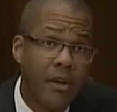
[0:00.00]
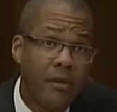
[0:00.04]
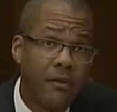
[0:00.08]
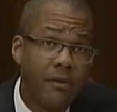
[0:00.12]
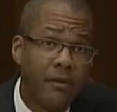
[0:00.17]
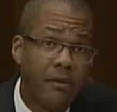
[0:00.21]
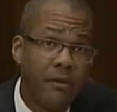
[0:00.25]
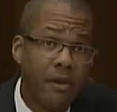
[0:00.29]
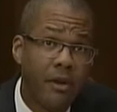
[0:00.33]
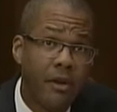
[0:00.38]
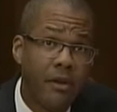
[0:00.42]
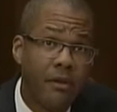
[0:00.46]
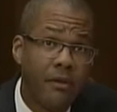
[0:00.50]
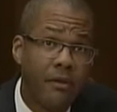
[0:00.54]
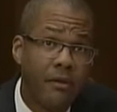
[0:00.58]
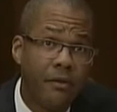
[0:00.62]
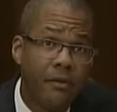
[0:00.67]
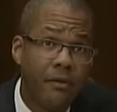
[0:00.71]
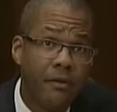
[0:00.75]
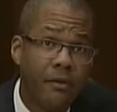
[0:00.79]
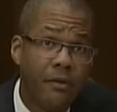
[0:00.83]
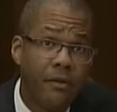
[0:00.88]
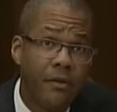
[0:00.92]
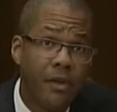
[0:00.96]
if
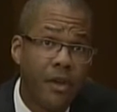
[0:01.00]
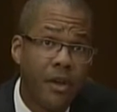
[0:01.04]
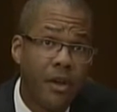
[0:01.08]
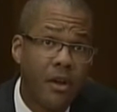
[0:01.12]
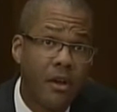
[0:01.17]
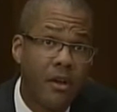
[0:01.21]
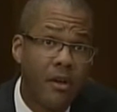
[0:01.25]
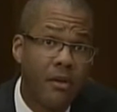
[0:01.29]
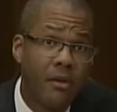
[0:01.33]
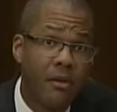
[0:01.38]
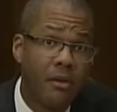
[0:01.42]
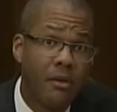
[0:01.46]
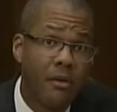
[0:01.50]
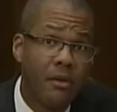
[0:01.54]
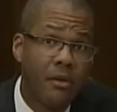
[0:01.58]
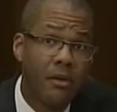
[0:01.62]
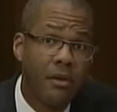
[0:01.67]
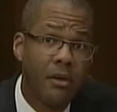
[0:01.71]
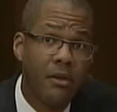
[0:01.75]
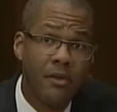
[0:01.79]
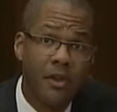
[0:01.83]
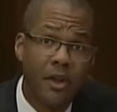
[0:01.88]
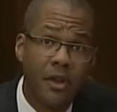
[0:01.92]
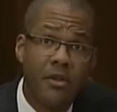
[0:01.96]

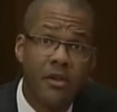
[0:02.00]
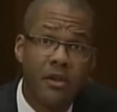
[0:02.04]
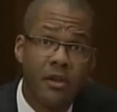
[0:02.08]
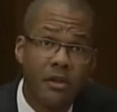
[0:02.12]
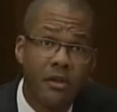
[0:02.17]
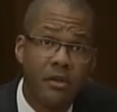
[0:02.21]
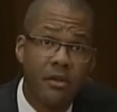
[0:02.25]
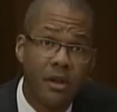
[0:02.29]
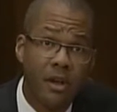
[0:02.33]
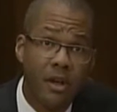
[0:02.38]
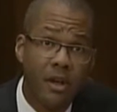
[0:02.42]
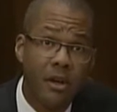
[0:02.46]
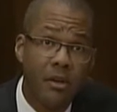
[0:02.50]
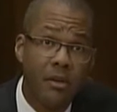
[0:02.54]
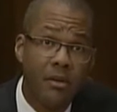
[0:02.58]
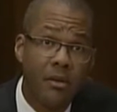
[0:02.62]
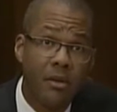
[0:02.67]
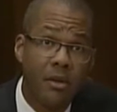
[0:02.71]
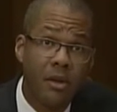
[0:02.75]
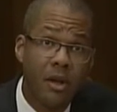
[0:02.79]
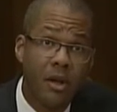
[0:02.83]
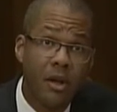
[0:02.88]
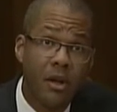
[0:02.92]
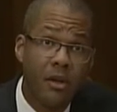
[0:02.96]
this is
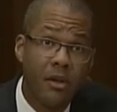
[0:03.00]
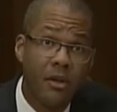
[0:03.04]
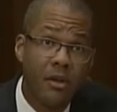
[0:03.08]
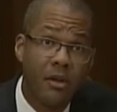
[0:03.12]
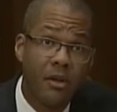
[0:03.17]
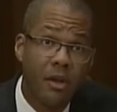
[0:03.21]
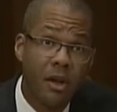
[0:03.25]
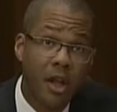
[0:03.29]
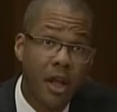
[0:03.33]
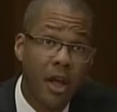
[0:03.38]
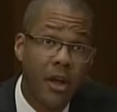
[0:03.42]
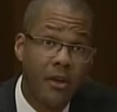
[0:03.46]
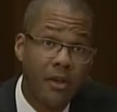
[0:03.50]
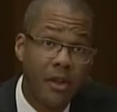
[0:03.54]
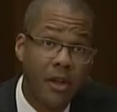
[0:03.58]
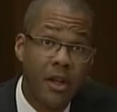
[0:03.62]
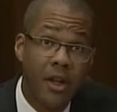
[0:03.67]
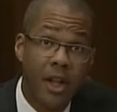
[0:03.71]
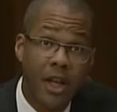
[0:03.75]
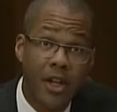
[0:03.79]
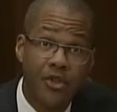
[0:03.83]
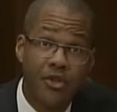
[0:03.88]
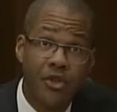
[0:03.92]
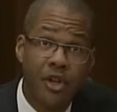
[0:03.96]
the
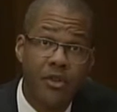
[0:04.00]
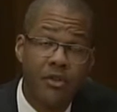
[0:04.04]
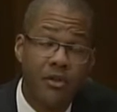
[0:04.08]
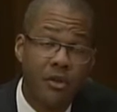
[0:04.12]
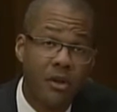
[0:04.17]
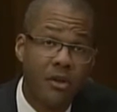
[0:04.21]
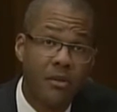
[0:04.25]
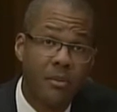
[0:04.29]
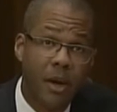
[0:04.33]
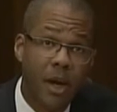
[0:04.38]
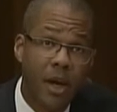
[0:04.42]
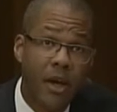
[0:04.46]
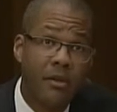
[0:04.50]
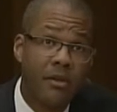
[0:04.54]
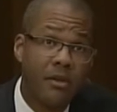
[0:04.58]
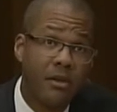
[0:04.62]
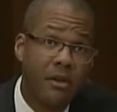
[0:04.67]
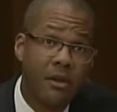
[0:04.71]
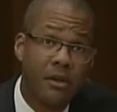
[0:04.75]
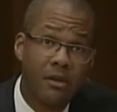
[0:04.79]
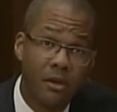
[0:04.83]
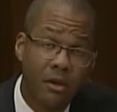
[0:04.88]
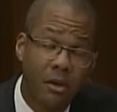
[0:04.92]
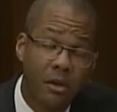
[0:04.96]
legislation that's passed
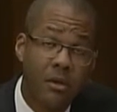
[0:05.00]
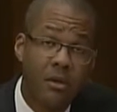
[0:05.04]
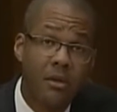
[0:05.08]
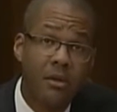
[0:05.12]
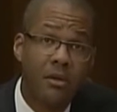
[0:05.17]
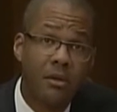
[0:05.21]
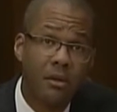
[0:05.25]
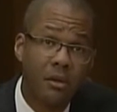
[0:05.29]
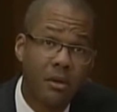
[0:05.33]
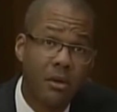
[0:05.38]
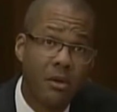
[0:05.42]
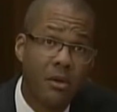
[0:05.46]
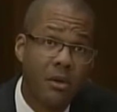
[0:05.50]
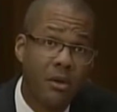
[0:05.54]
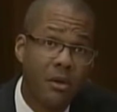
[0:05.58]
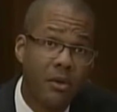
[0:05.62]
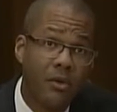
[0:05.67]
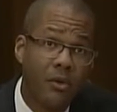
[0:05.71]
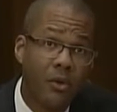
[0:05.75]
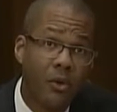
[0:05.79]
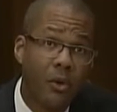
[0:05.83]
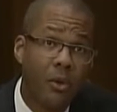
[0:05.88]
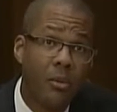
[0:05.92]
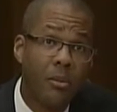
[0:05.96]
in its
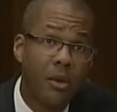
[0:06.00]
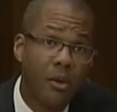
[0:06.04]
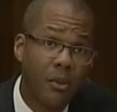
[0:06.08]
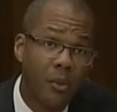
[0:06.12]
current form,